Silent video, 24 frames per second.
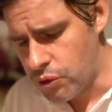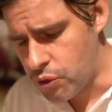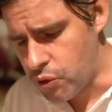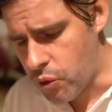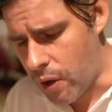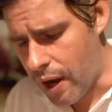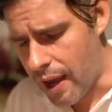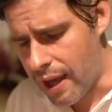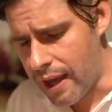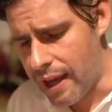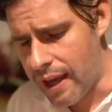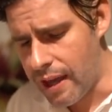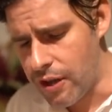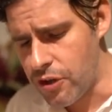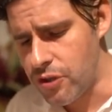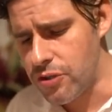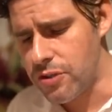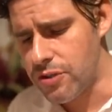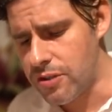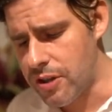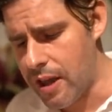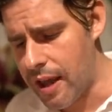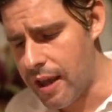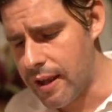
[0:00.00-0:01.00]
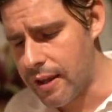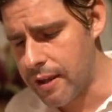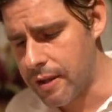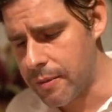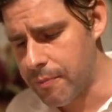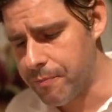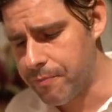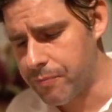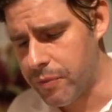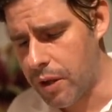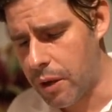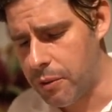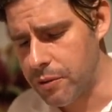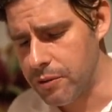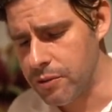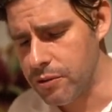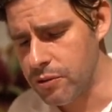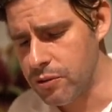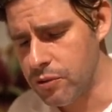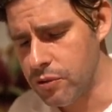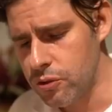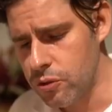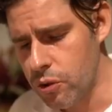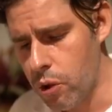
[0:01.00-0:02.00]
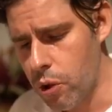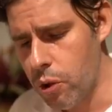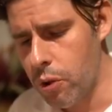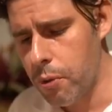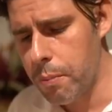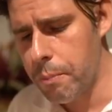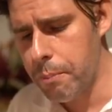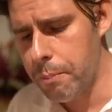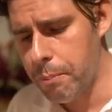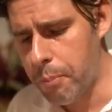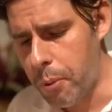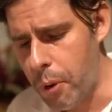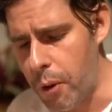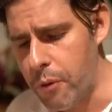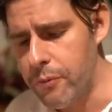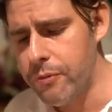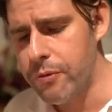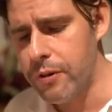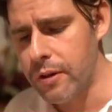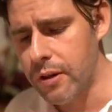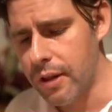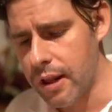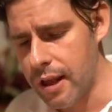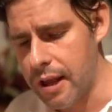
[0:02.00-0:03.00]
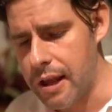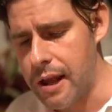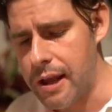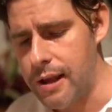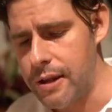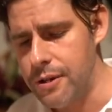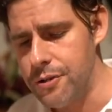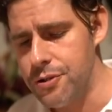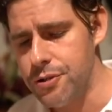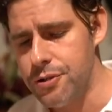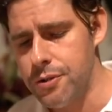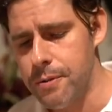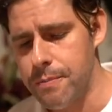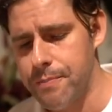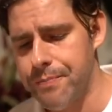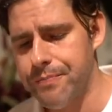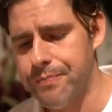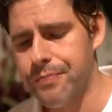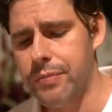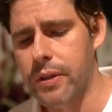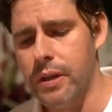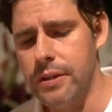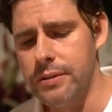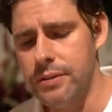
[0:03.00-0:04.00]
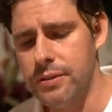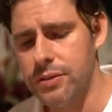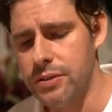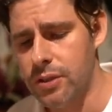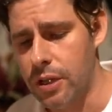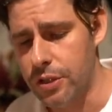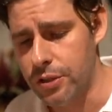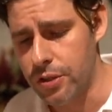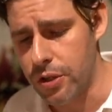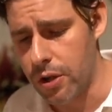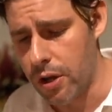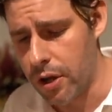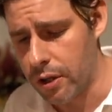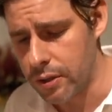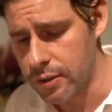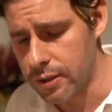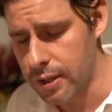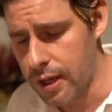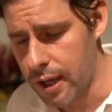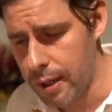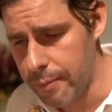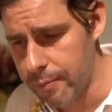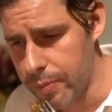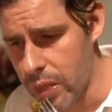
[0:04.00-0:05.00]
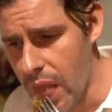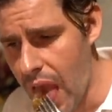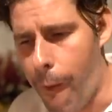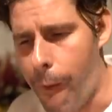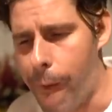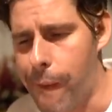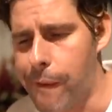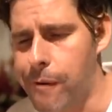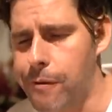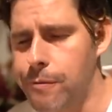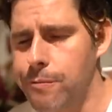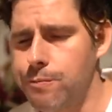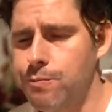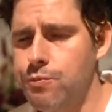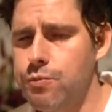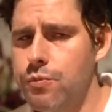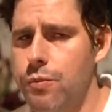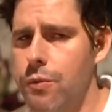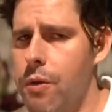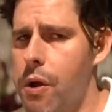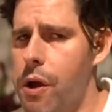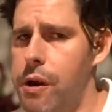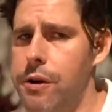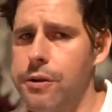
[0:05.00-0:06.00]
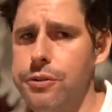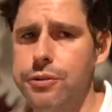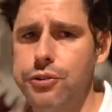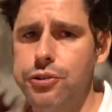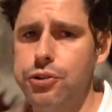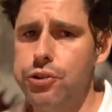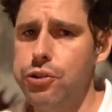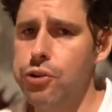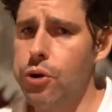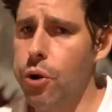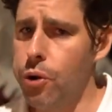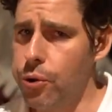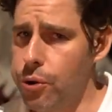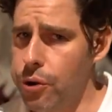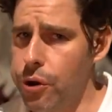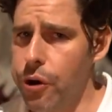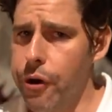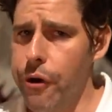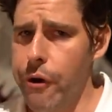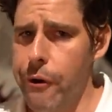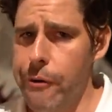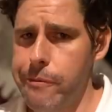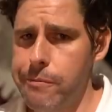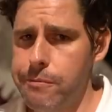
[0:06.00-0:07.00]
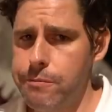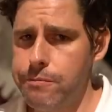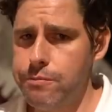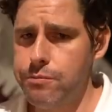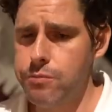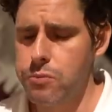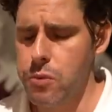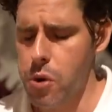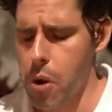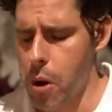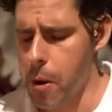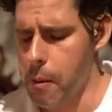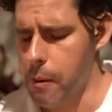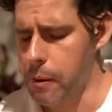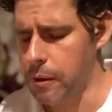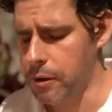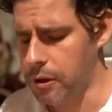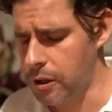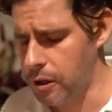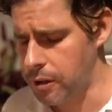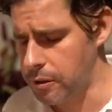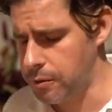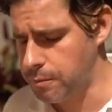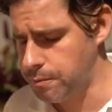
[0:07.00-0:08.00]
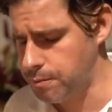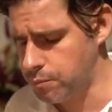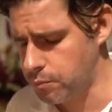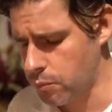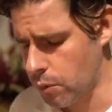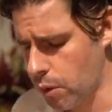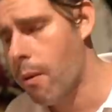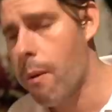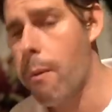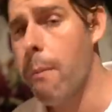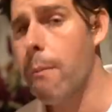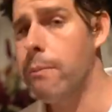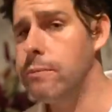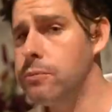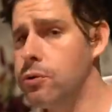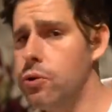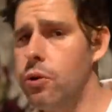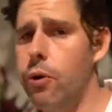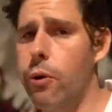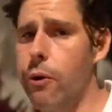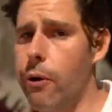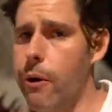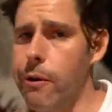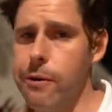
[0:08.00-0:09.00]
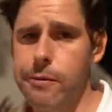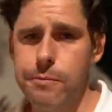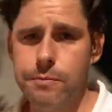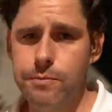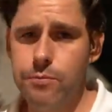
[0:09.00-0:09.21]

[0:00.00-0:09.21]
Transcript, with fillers: dry aged steak that was so perfectly aged in such a long time. Oh, they're so good. Oh my god, so good.